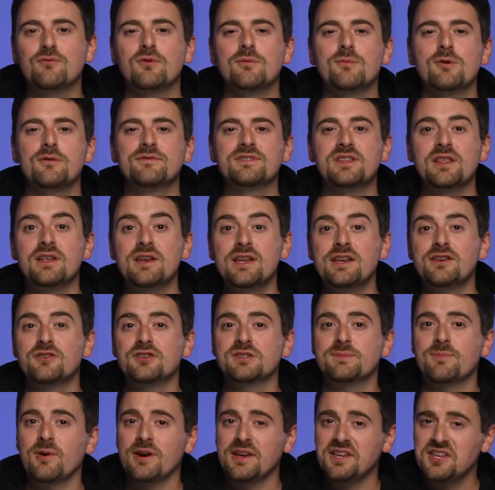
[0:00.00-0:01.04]
removes the need to
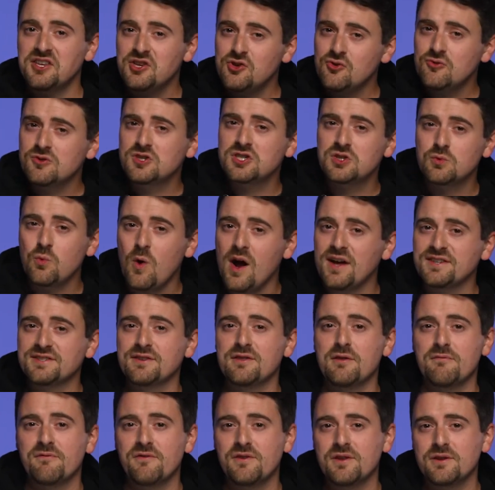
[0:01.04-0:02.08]
spray huge swaths of
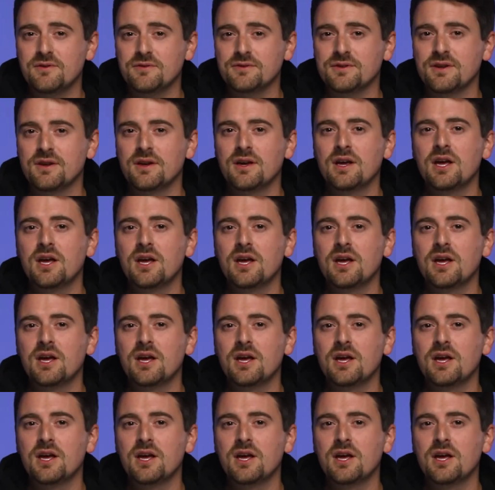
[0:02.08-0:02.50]
the field,